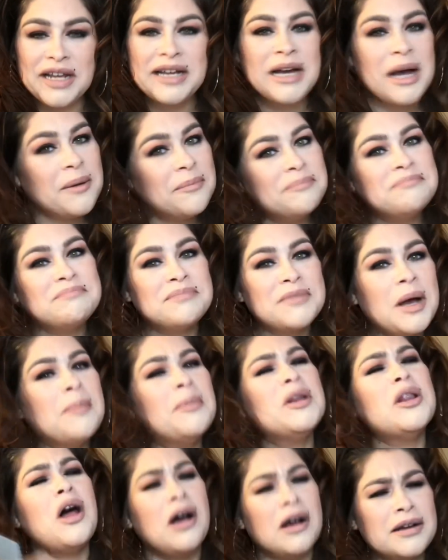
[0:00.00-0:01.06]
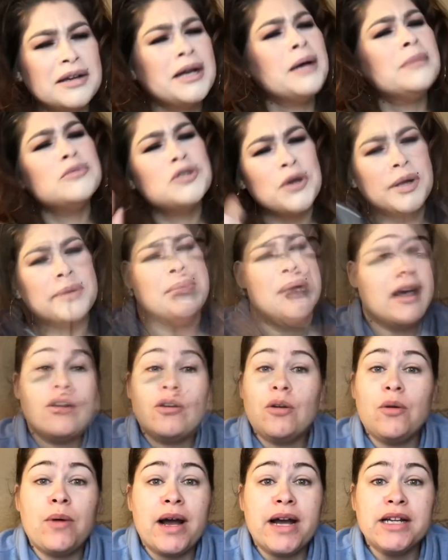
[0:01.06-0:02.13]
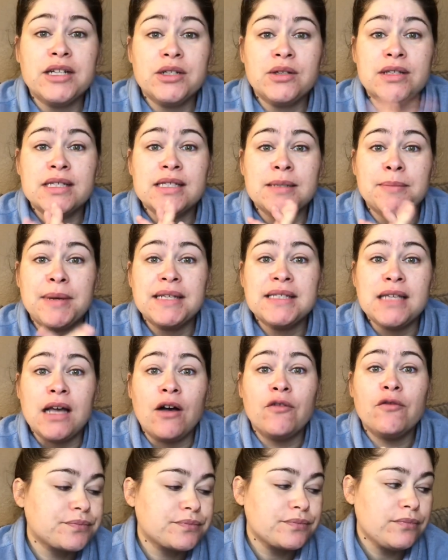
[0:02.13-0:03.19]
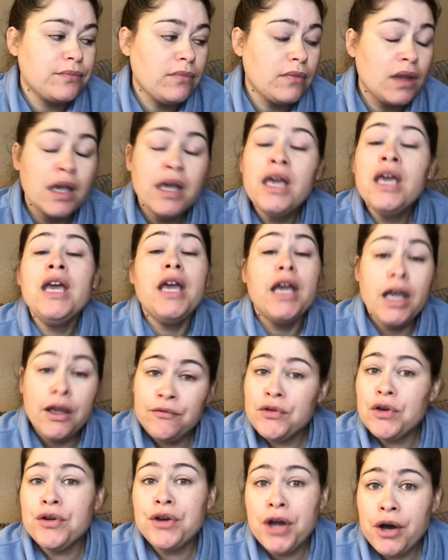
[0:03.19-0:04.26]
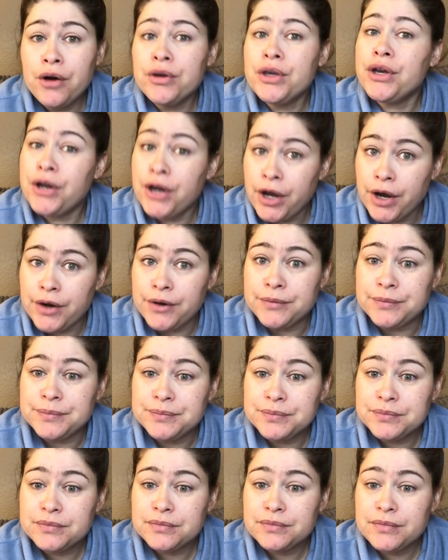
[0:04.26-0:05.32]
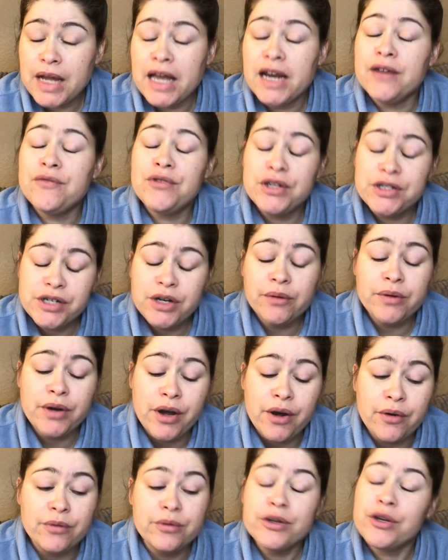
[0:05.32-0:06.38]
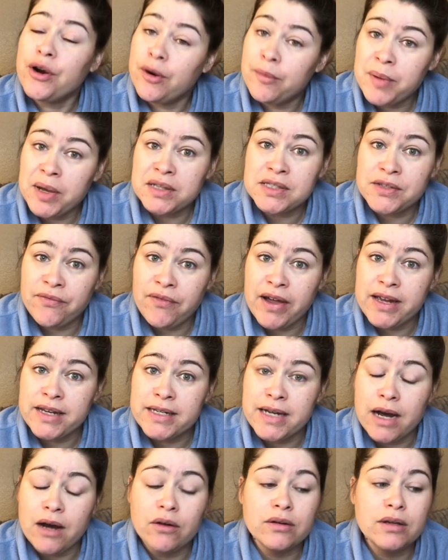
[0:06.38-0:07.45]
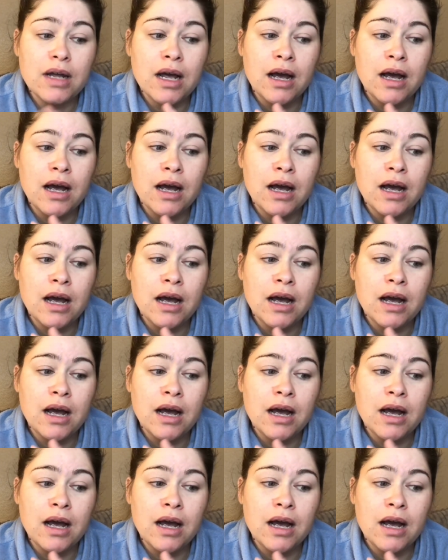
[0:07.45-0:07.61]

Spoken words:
Come along, come join me. I don't know why I do this to myself. If you know, you know. And if you don't know, you're about to find out.